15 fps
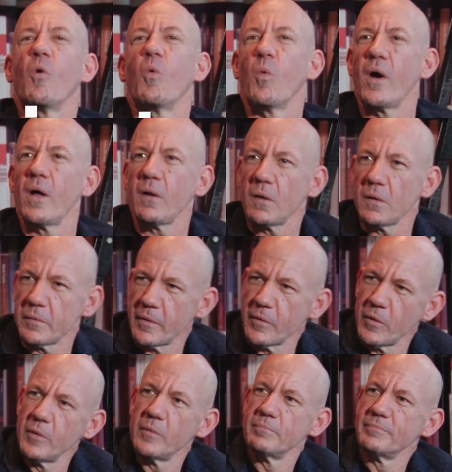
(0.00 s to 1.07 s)
Well,
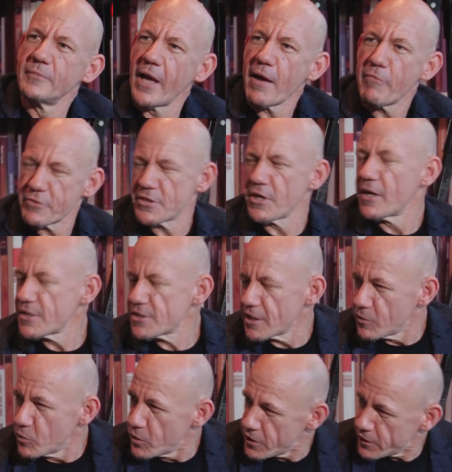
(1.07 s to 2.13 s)

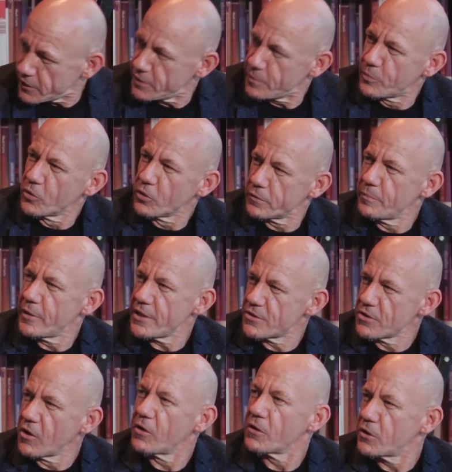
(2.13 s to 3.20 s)
advertising work brought me
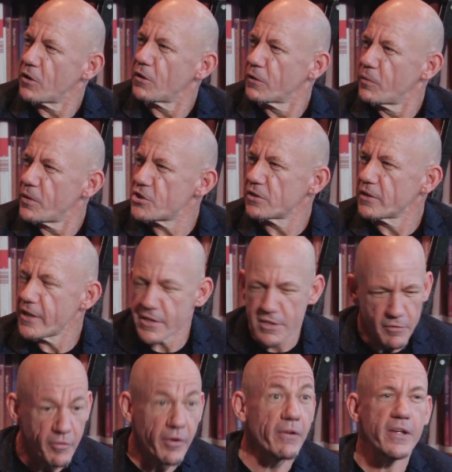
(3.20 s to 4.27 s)
to Hong Kong originally as a
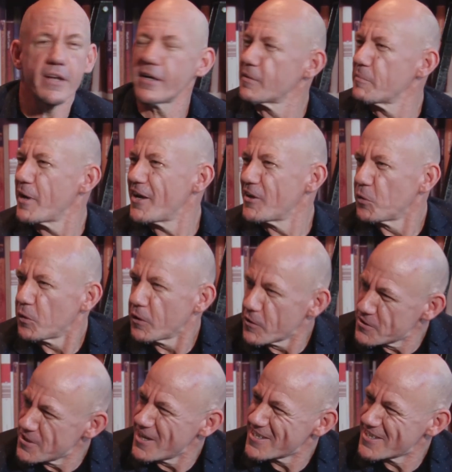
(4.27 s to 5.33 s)
very young man all
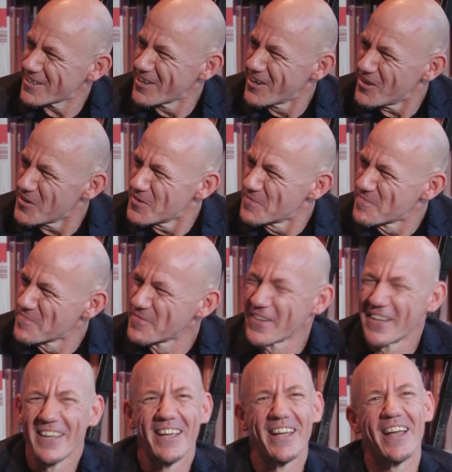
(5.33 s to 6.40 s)
those years ago.
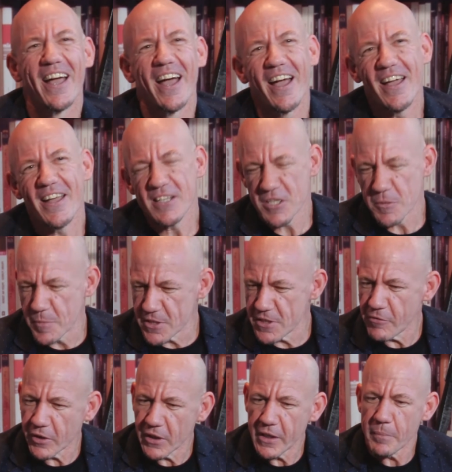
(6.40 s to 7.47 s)
And
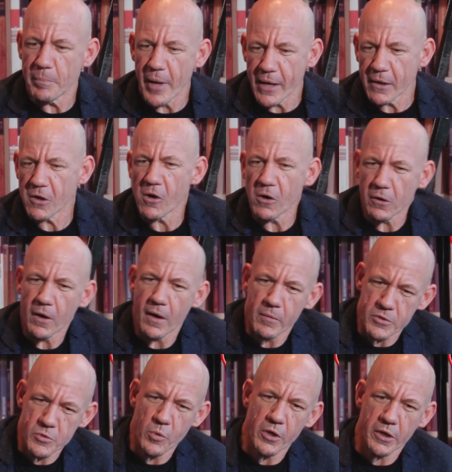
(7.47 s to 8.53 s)
specifically Bangkok, I
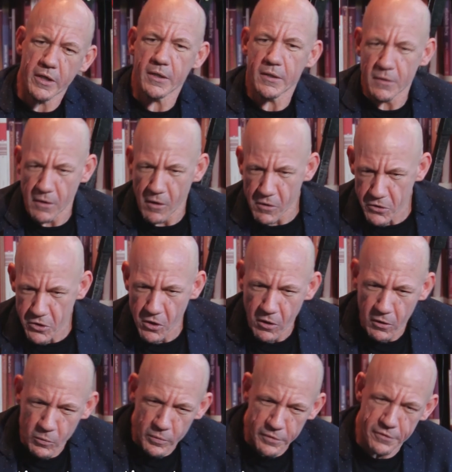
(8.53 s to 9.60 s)
was working in Hong
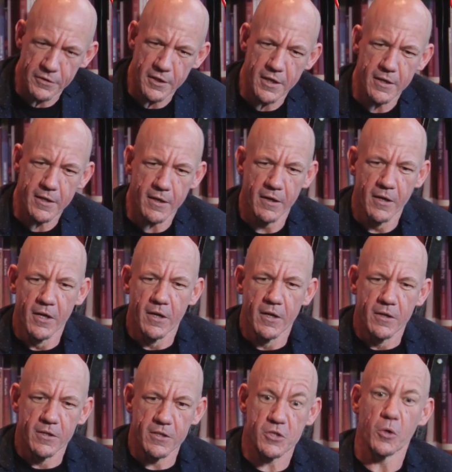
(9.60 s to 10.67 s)
Kong with the
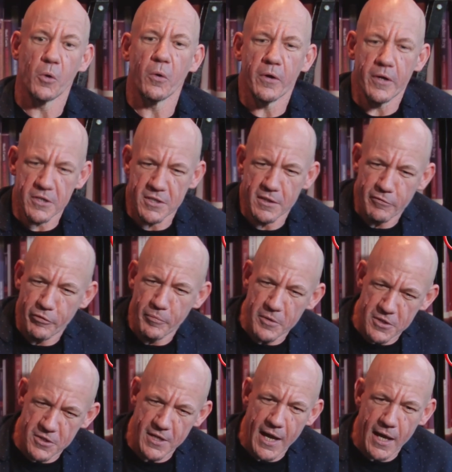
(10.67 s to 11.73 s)
notorious,
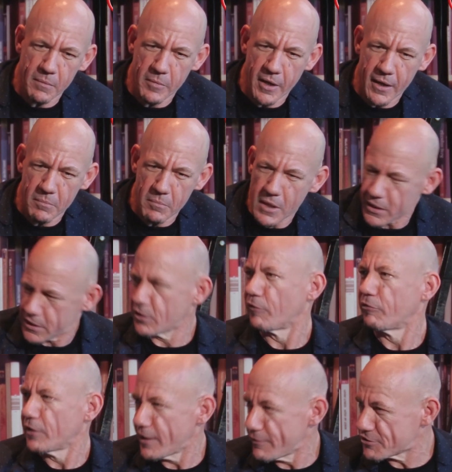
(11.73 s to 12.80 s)
infamous ad man Mark
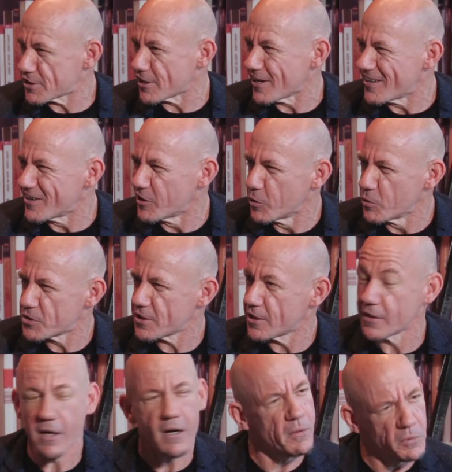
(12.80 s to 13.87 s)
Kovalevsky, who
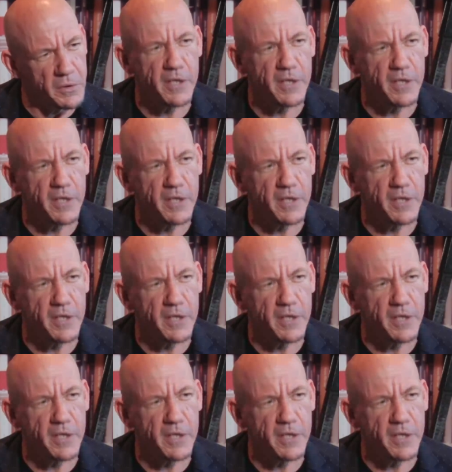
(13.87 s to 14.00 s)
said, I will